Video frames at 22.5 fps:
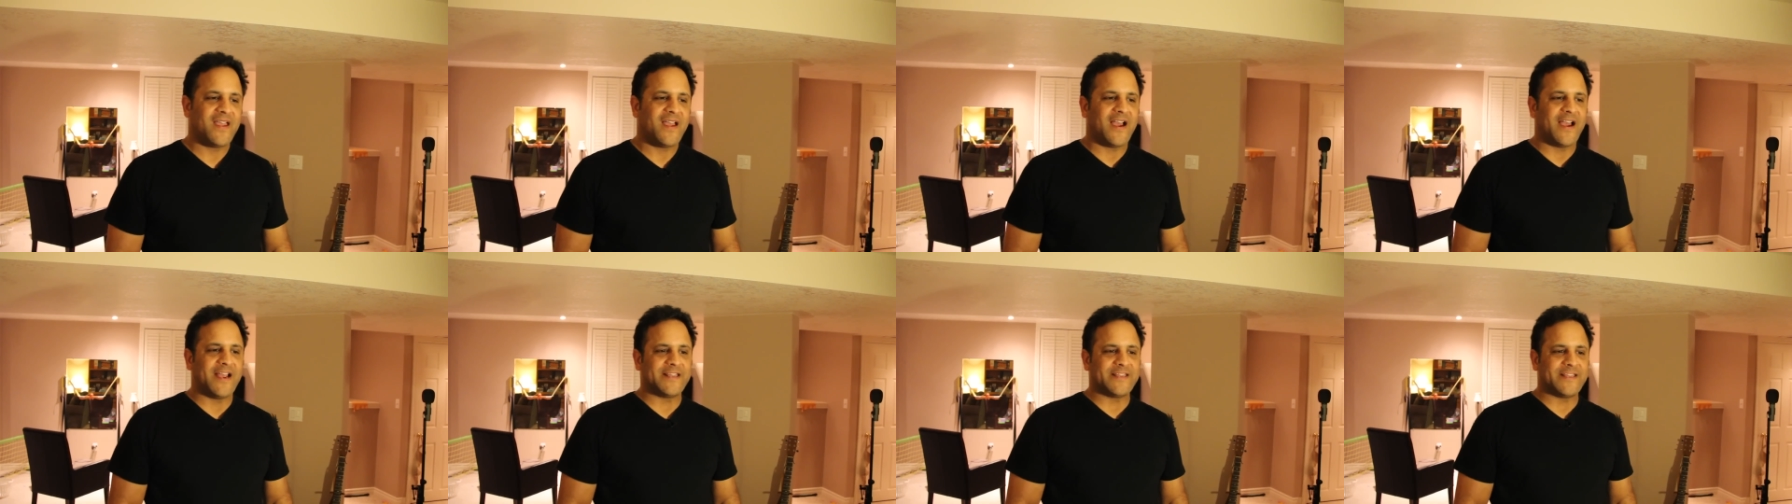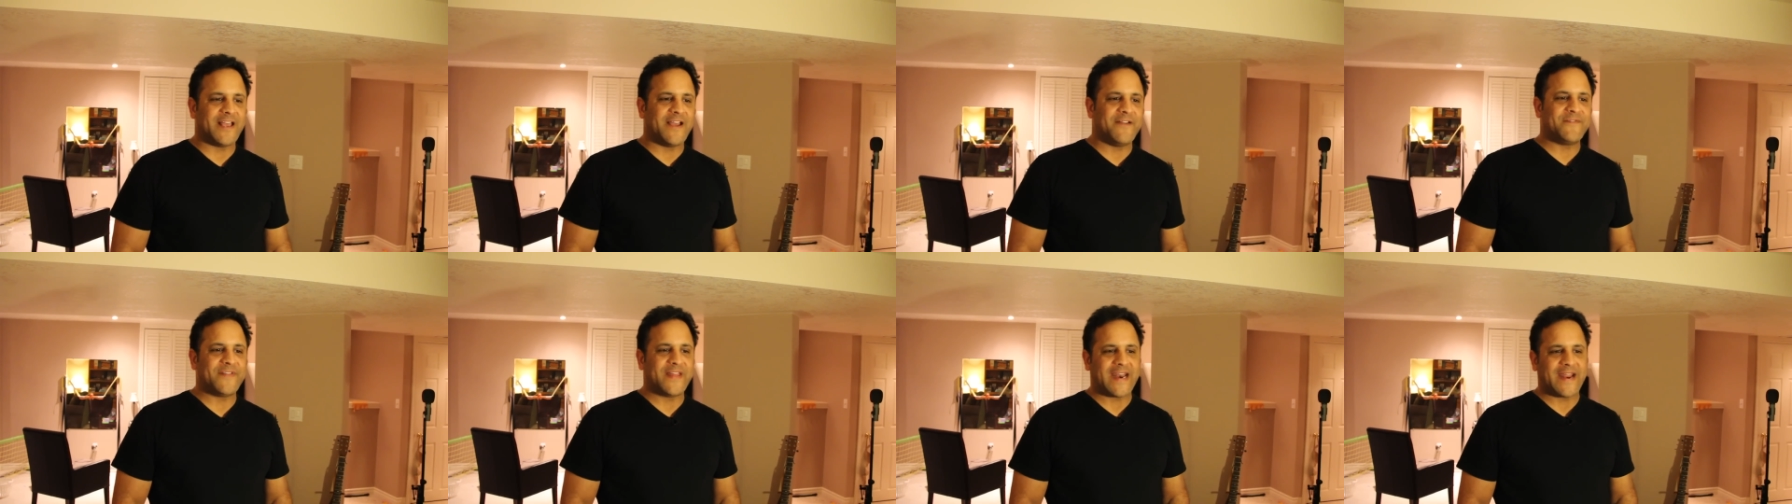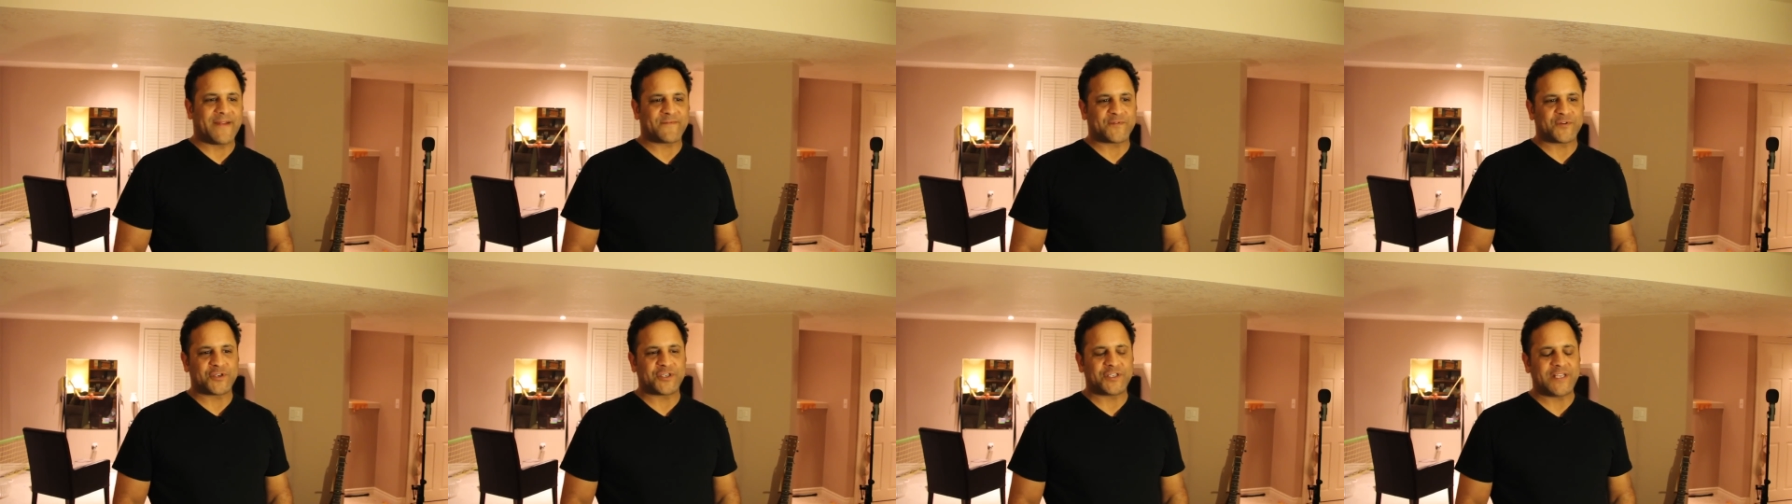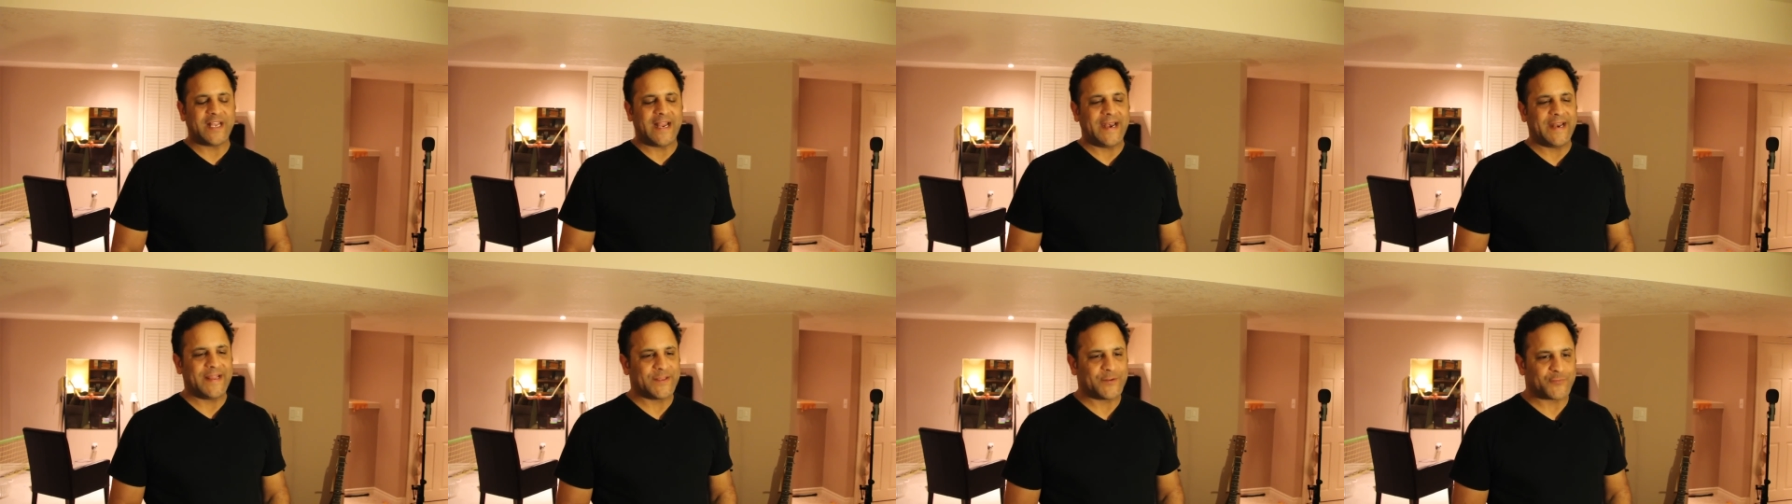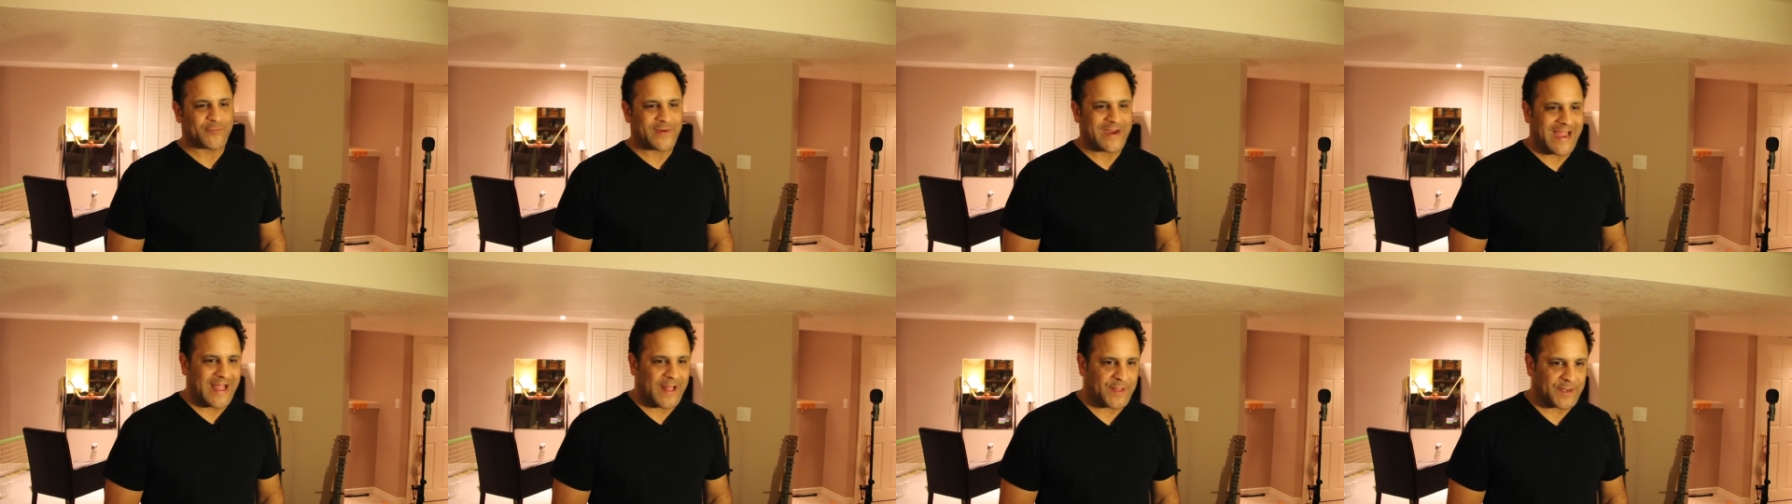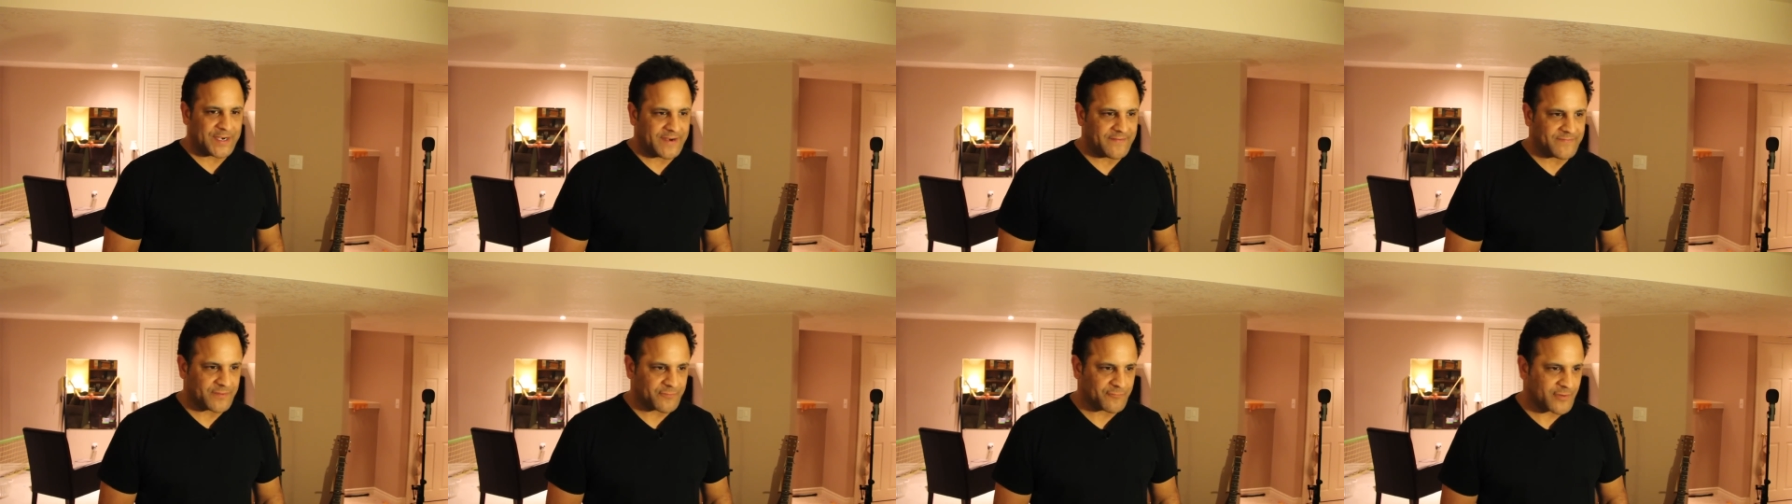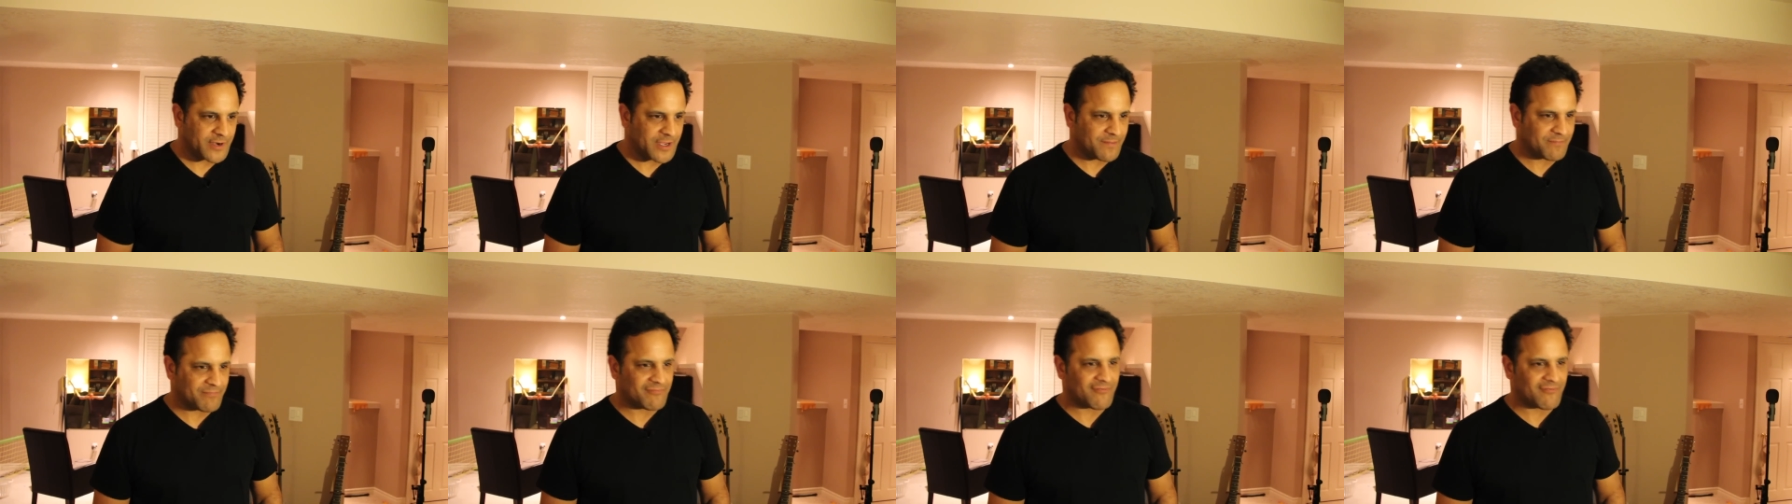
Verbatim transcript: I love that after stating the reality of the real